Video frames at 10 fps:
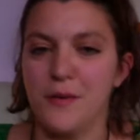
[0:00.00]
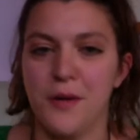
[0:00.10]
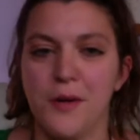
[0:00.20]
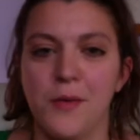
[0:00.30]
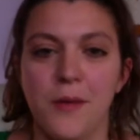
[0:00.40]

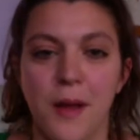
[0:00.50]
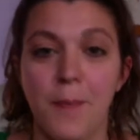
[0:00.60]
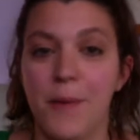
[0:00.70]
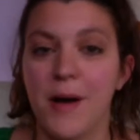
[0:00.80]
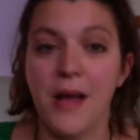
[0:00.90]
know, like
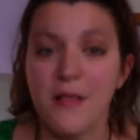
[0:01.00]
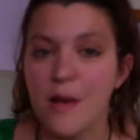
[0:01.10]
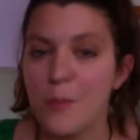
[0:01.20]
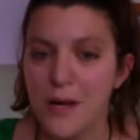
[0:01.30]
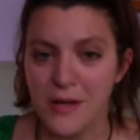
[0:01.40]
buying their
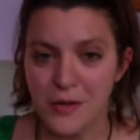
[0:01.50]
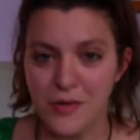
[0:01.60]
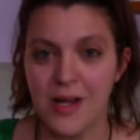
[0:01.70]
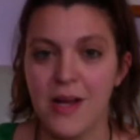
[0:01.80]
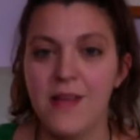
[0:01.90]
wedding
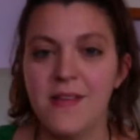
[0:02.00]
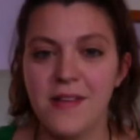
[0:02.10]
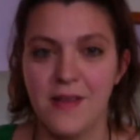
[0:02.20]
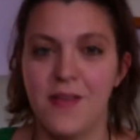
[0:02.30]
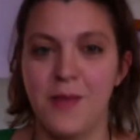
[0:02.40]
dress
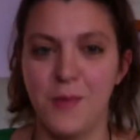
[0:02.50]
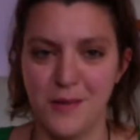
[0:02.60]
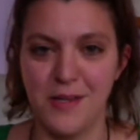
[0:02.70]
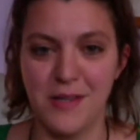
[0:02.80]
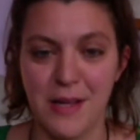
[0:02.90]
if they're
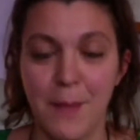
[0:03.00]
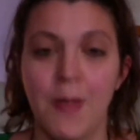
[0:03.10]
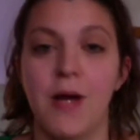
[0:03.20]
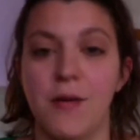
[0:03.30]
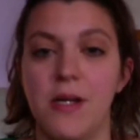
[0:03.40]
wanting to get
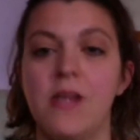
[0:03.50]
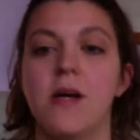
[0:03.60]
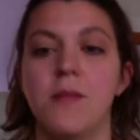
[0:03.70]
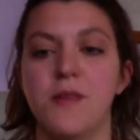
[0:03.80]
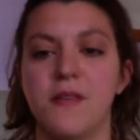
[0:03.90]
married.
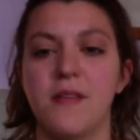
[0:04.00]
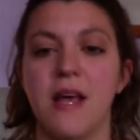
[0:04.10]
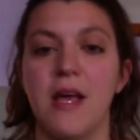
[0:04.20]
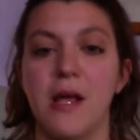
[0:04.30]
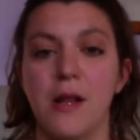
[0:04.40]
I'm just
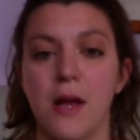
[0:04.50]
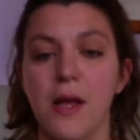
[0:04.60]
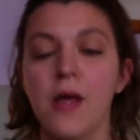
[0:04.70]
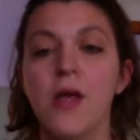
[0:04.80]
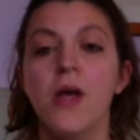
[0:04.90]
saying, like,
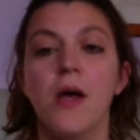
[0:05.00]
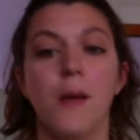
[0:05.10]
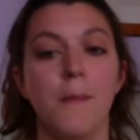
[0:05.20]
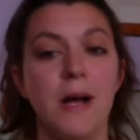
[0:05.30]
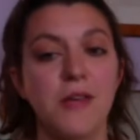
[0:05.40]

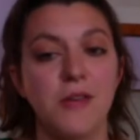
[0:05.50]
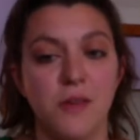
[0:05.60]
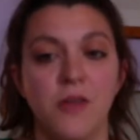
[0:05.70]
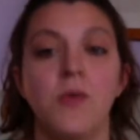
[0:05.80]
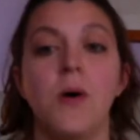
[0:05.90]
imagine
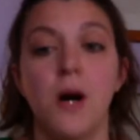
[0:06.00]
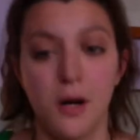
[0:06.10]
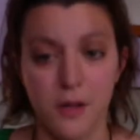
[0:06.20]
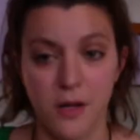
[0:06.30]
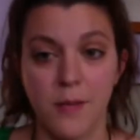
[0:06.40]
that you
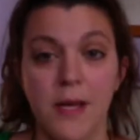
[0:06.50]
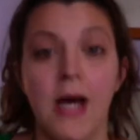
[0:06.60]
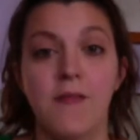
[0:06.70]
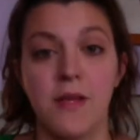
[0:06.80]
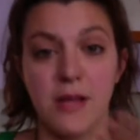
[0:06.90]
are going to be
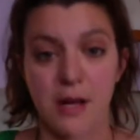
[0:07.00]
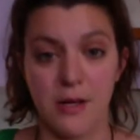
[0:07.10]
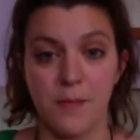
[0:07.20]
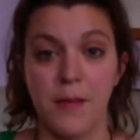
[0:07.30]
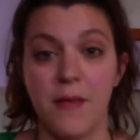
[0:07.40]
having that
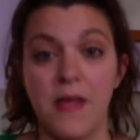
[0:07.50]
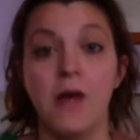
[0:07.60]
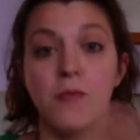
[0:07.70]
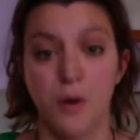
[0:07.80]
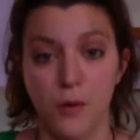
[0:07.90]
in
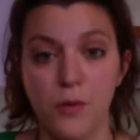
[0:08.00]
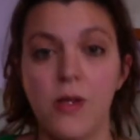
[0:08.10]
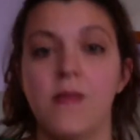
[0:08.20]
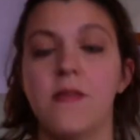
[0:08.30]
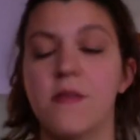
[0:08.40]
that role
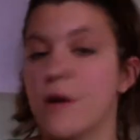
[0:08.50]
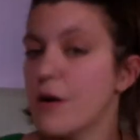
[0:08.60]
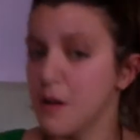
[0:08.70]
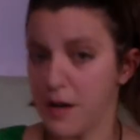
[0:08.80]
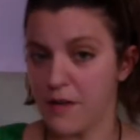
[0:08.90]
and start
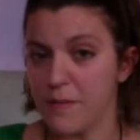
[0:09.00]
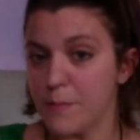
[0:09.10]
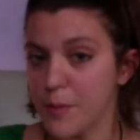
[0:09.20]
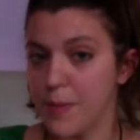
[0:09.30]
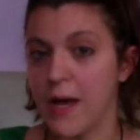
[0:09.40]
kind of
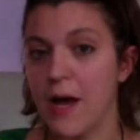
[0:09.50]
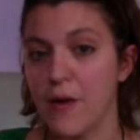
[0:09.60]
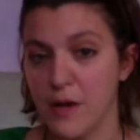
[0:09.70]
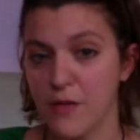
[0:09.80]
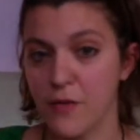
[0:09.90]

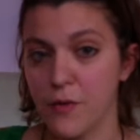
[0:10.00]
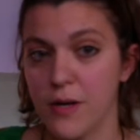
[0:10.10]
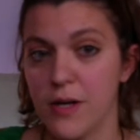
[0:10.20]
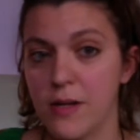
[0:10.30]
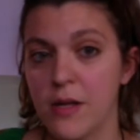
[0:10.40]
preparing for it.